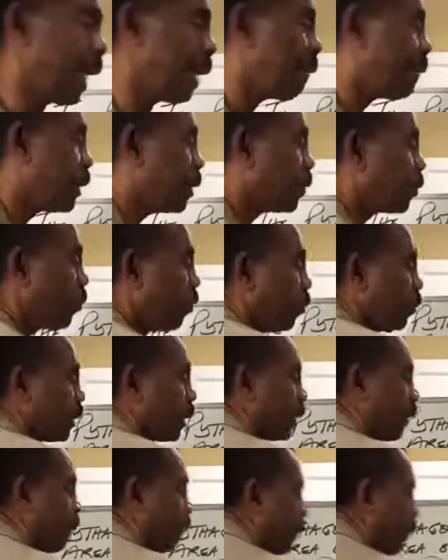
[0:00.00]
will have a
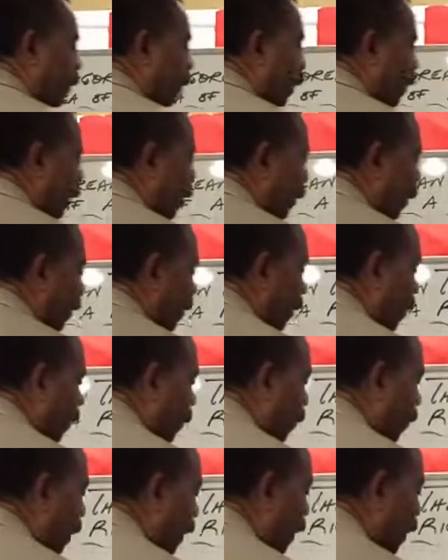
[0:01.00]
total of
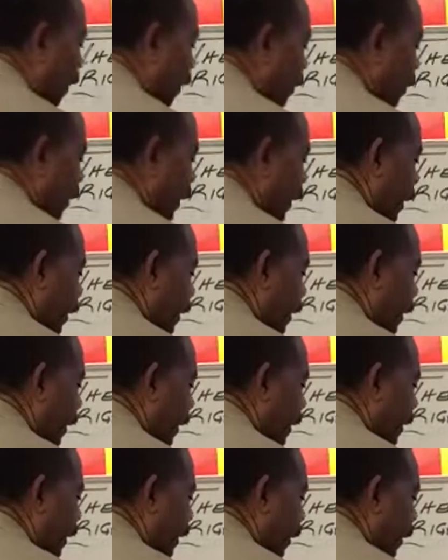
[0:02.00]

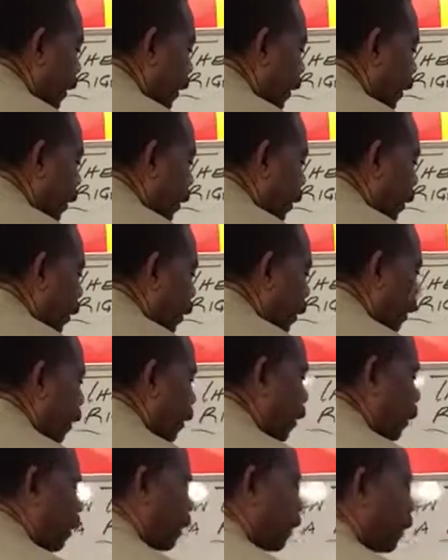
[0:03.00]
360
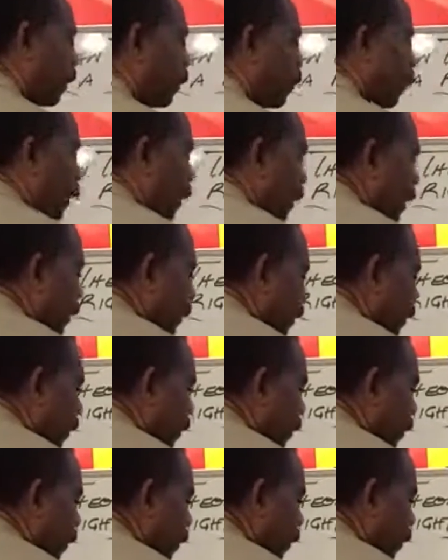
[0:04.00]
degrees.